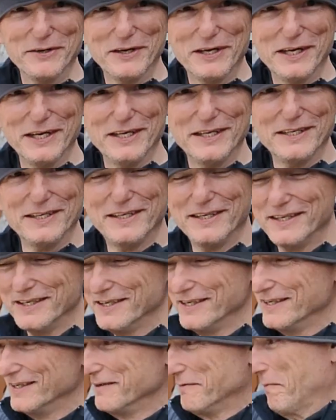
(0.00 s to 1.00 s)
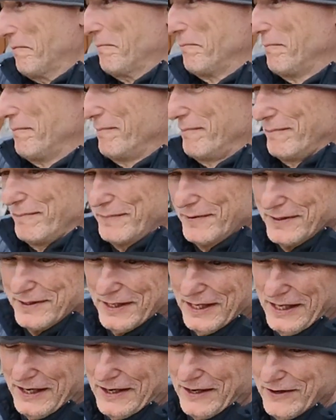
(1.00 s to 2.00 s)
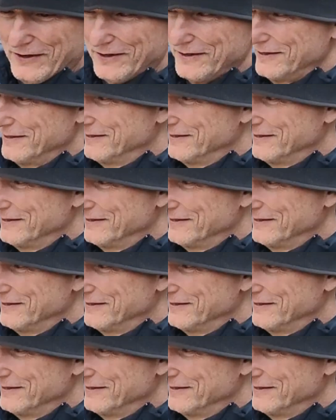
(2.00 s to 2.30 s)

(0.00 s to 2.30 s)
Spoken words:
right? I don't know,